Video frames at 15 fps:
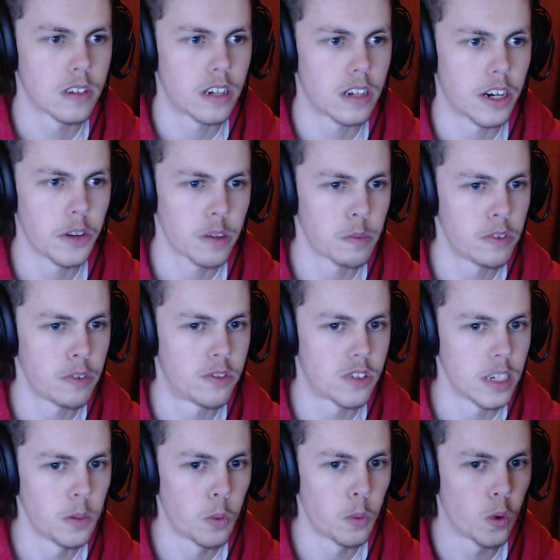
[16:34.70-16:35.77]
I don't think we've
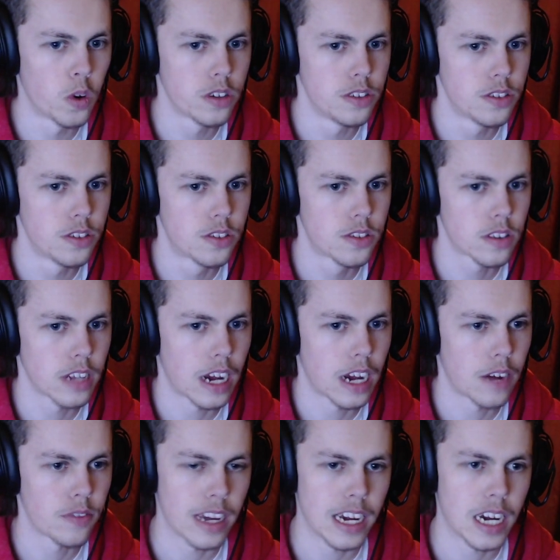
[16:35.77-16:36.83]
seen walkers
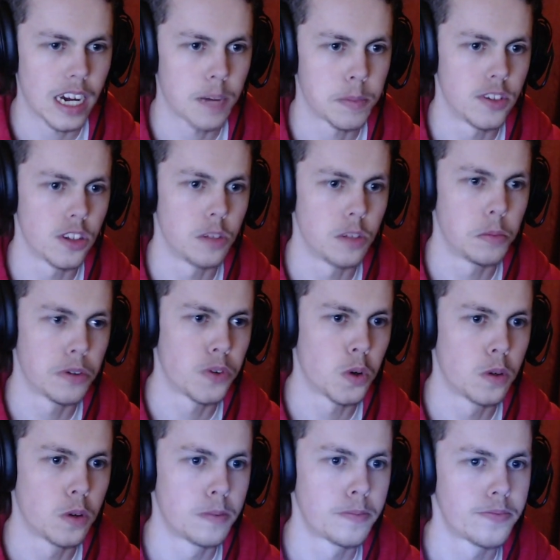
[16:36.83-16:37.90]
have that happen to them
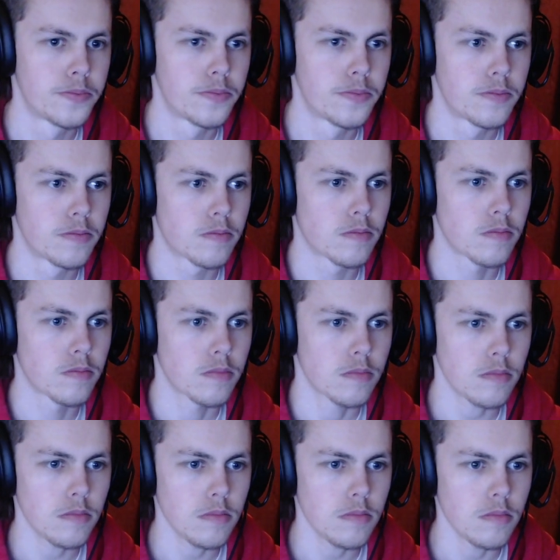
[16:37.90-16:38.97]
before. Their jaws are wired
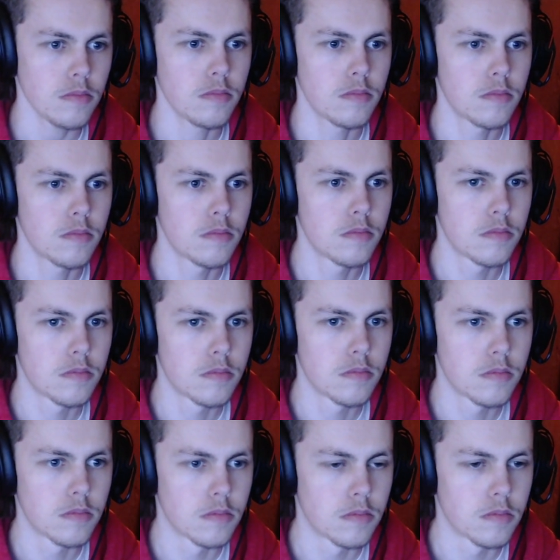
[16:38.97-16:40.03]
shut. You just have to be
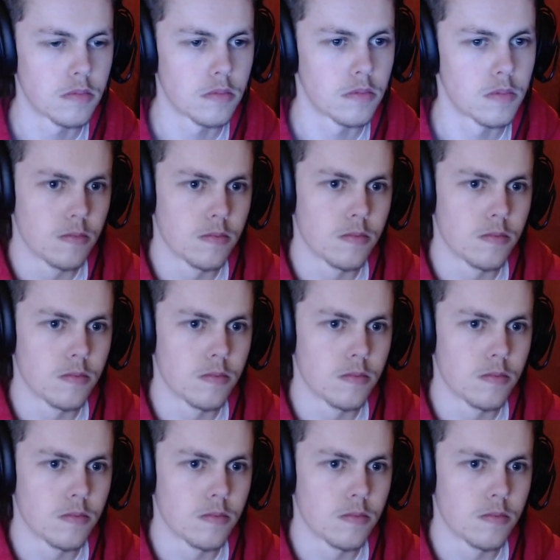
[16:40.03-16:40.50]
fast.